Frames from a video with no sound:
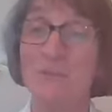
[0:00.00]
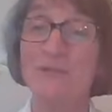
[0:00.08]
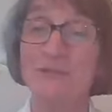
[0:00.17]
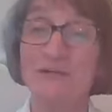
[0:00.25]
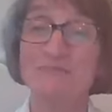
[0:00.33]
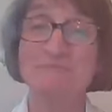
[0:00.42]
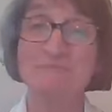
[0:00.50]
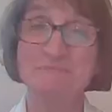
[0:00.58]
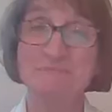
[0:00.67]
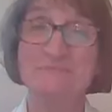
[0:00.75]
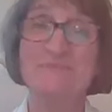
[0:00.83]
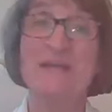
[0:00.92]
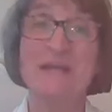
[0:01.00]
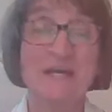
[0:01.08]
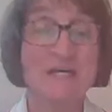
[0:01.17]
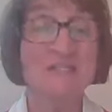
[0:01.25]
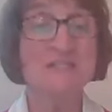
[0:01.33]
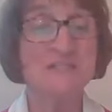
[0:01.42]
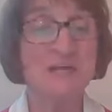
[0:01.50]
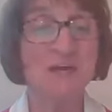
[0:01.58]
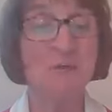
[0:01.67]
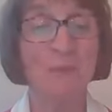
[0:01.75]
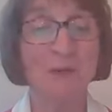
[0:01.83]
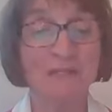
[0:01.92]
wonder.
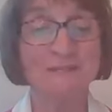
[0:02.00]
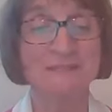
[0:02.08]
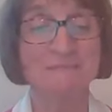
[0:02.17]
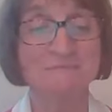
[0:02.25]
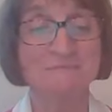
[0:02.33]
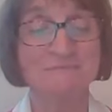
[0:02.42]
So what?